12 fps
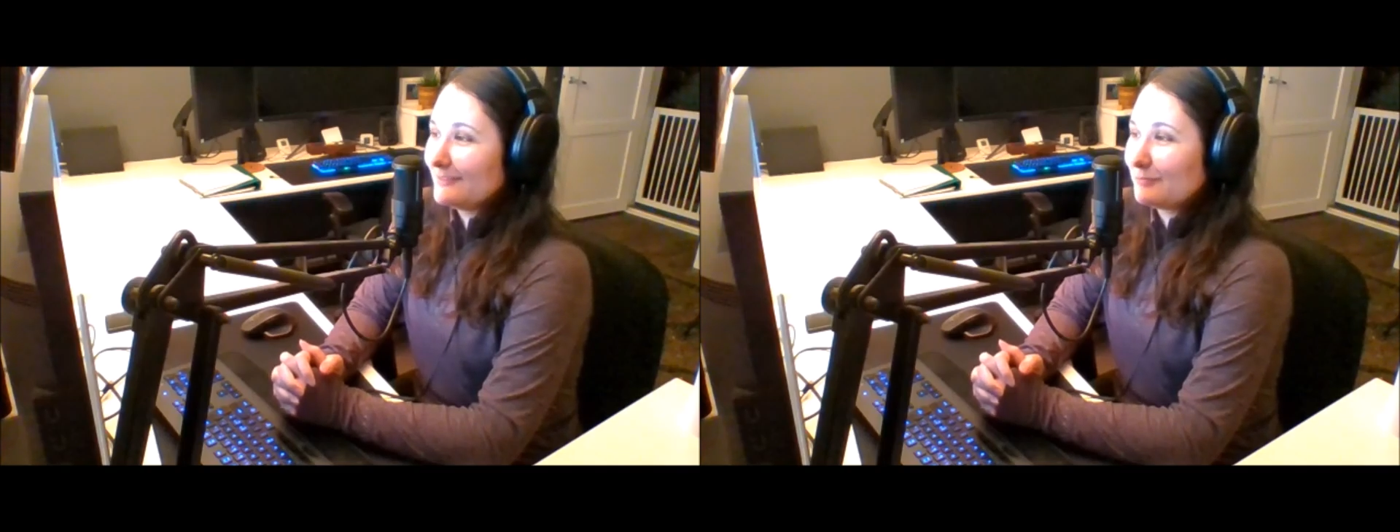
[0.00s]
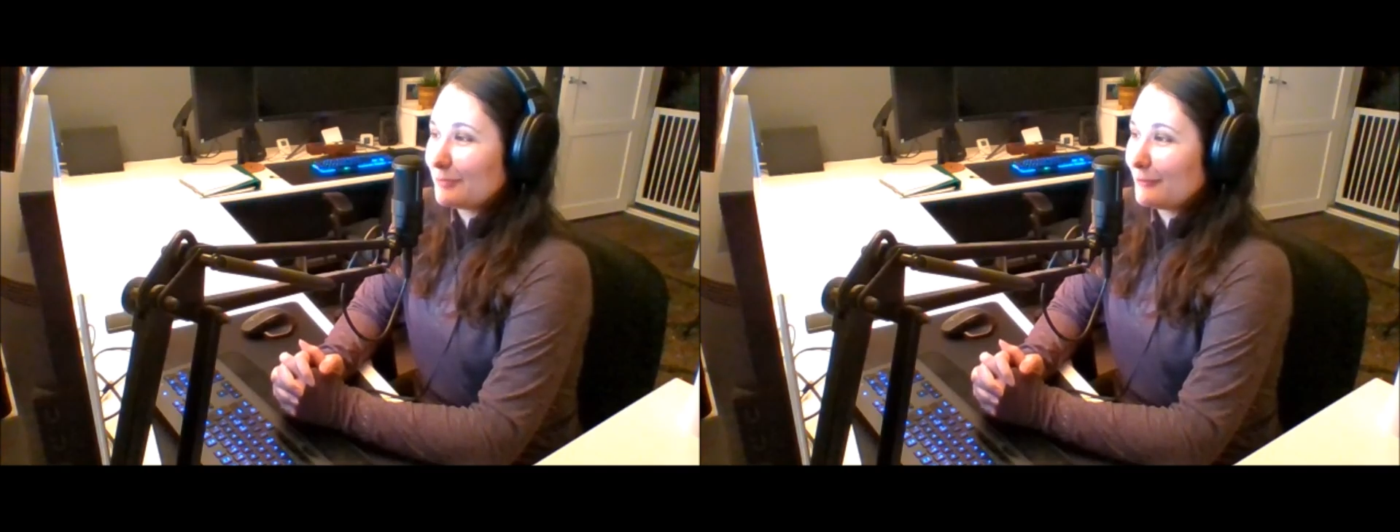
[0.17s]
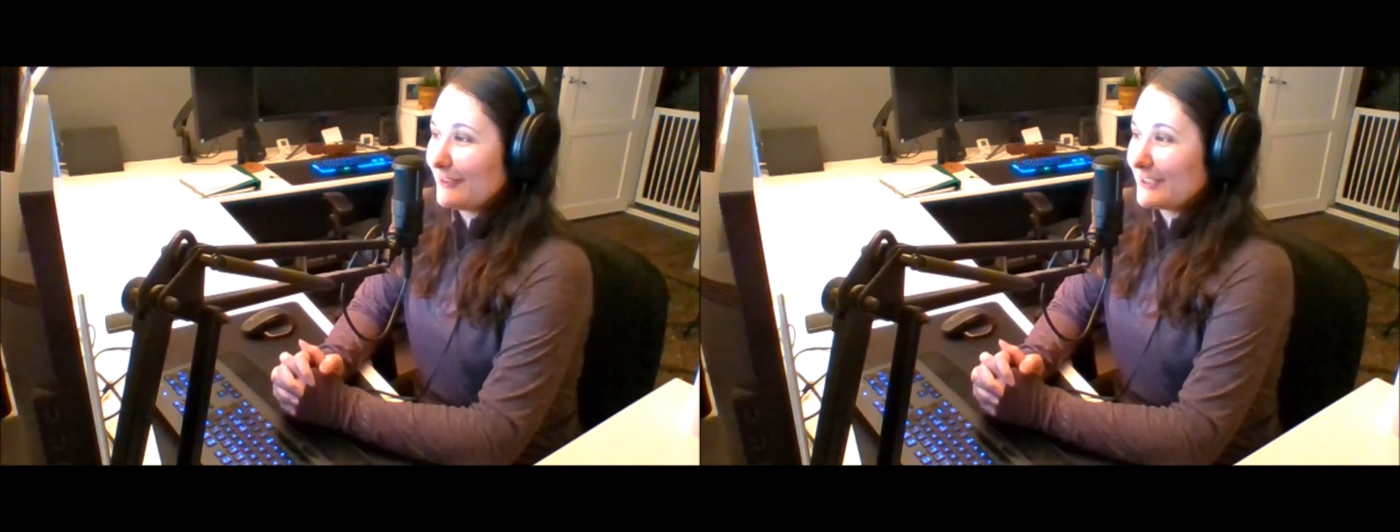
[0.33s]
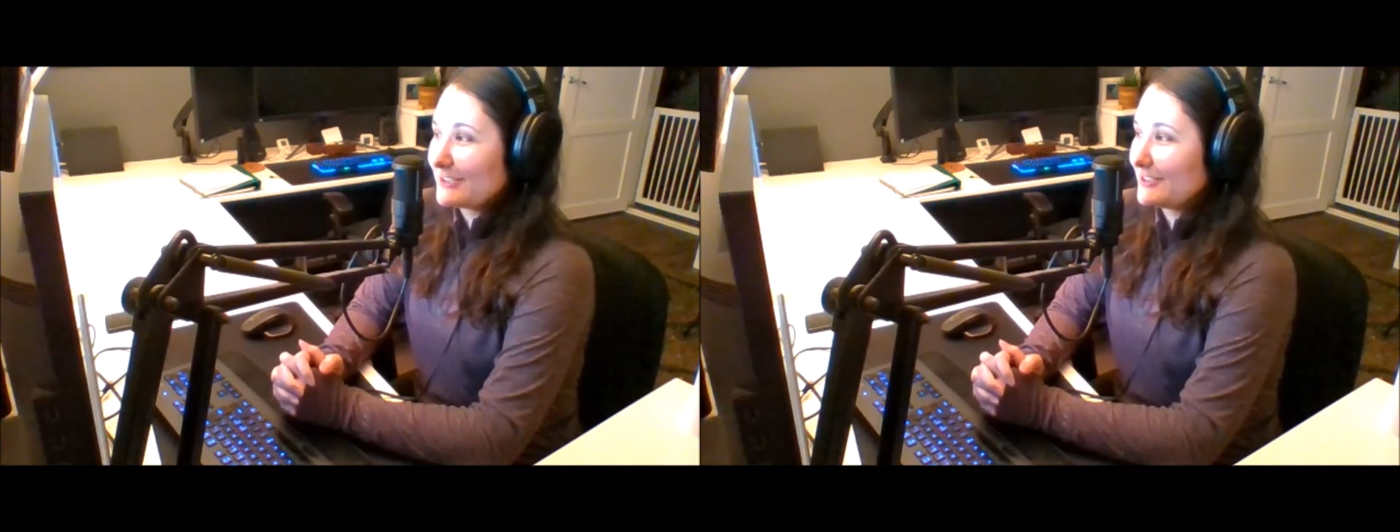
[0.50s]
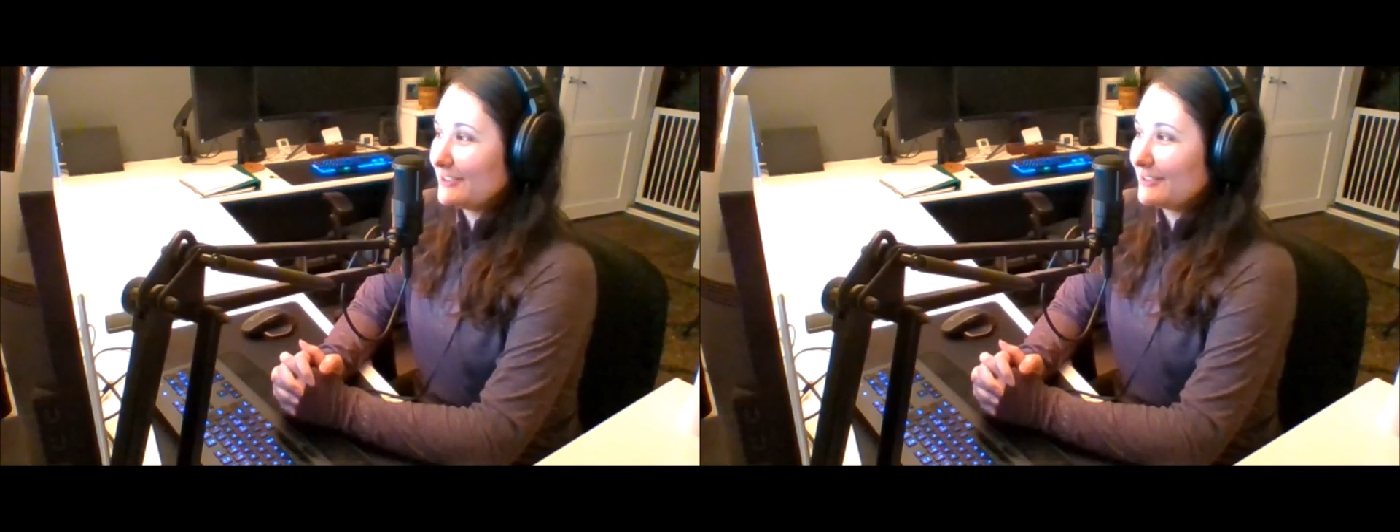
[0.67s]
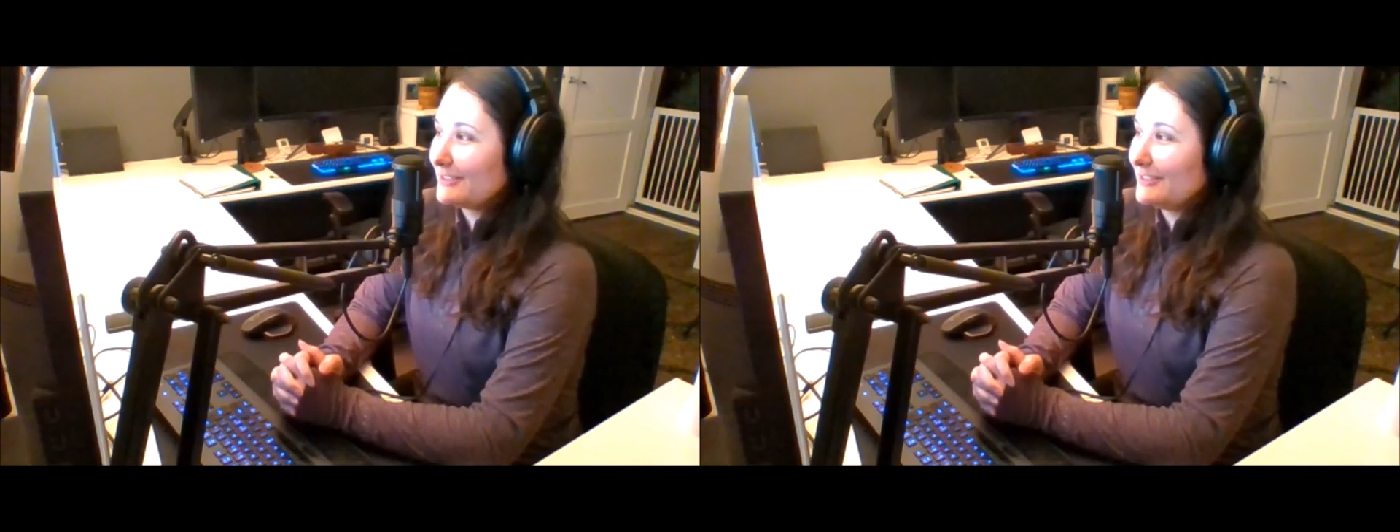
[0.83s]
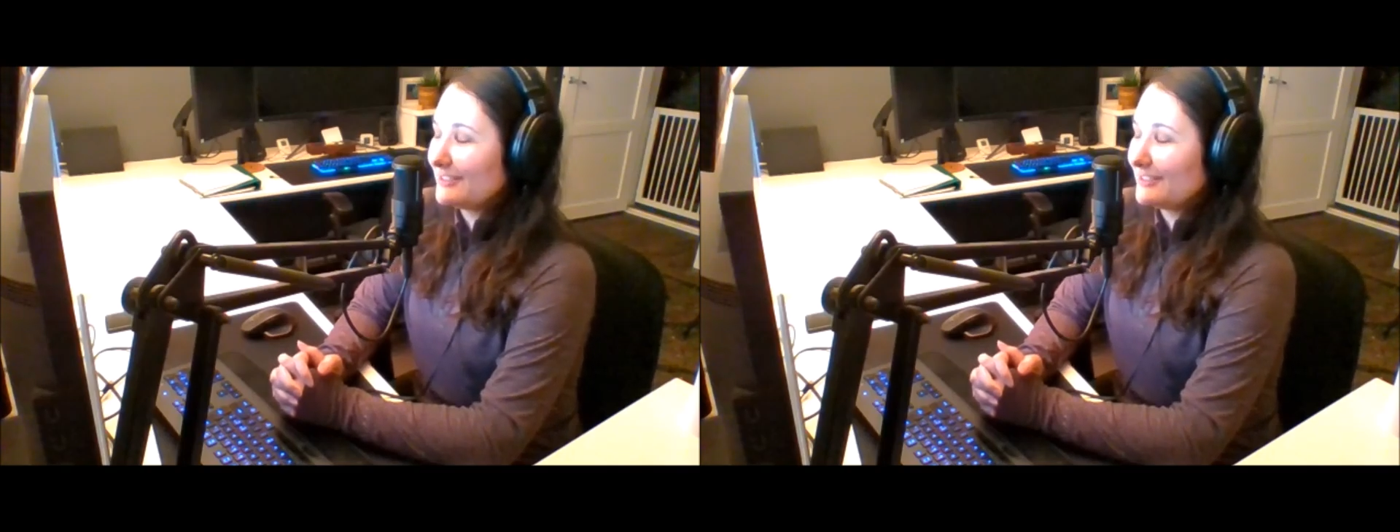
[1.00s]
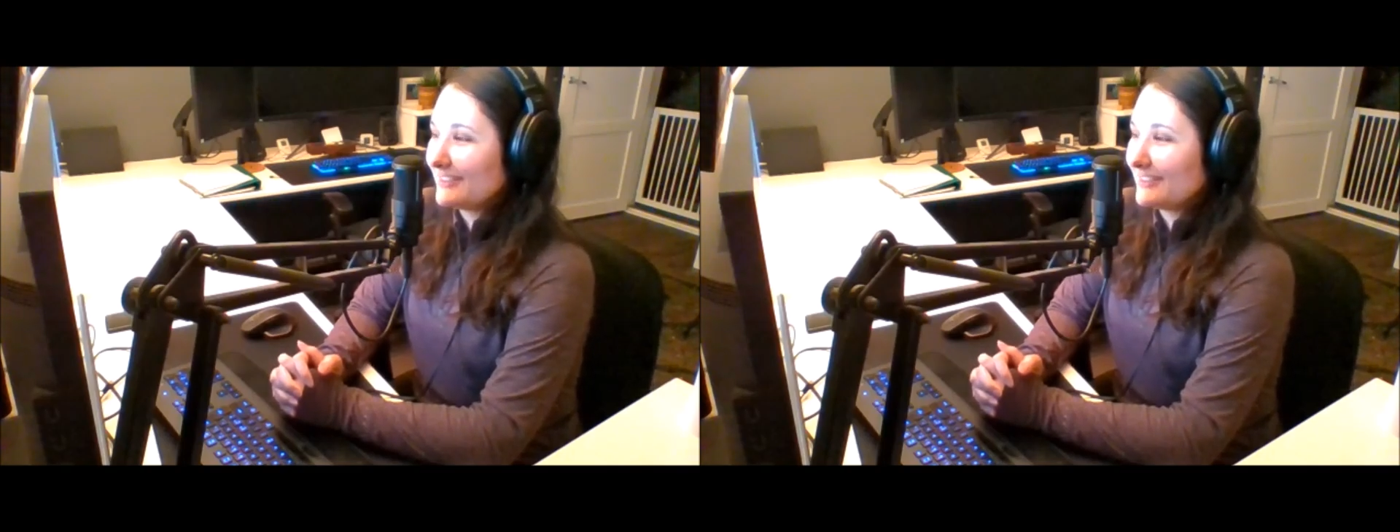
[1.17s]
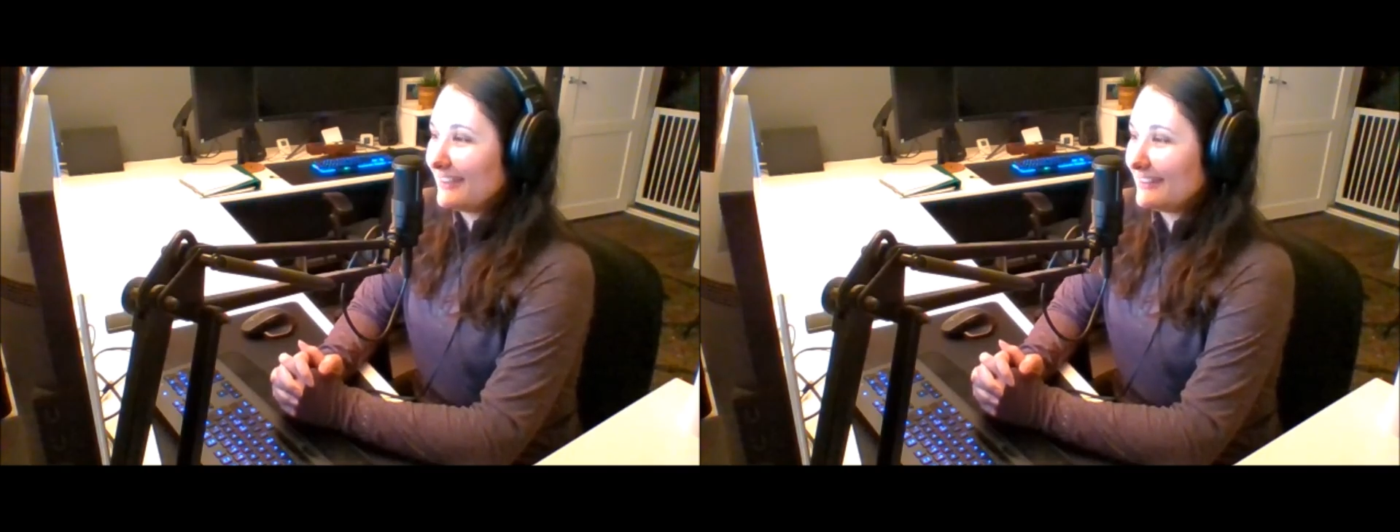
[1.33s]
professionals
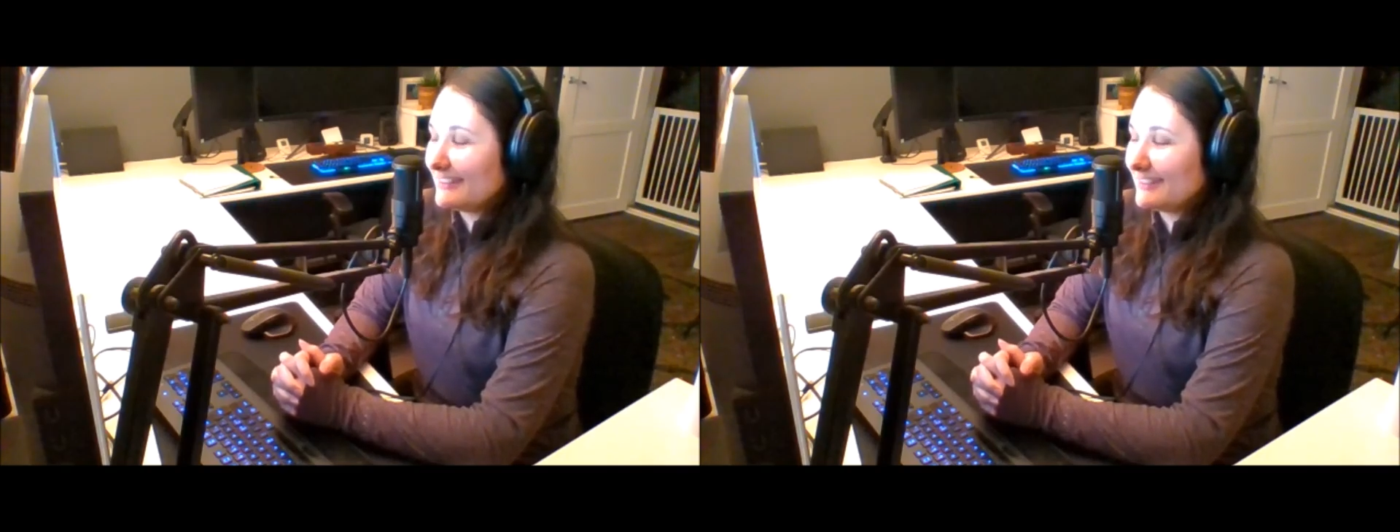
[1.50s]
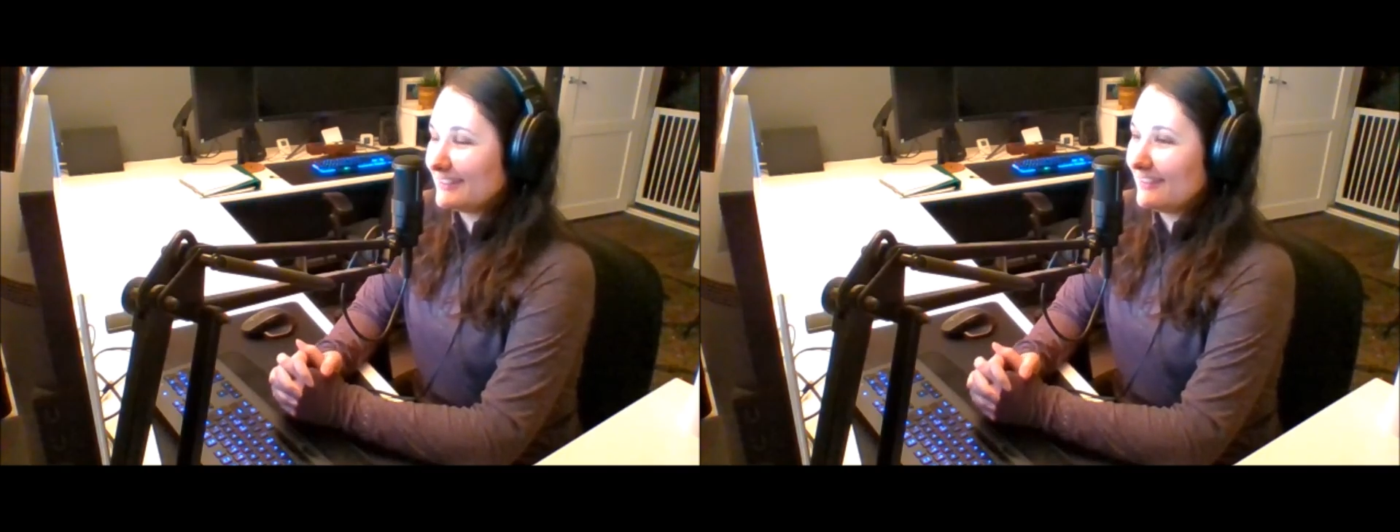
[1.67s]
that